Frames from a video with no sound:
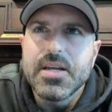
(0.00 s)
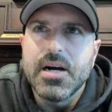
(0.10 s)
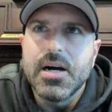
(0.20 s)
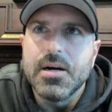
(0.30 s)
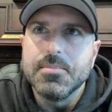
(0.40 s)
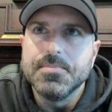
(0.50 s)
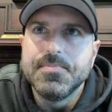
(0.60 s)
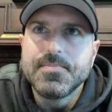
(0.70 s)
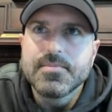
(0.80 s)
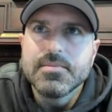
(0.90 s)

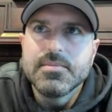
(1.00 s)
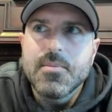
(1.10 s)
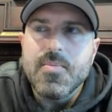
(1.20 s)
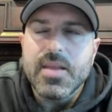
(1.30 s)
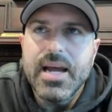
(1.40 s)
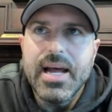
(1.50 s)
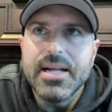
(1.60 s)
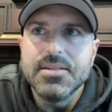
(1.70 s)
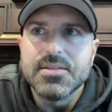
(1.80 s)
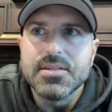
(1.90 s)

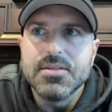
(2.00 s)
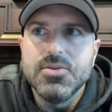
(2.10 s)
And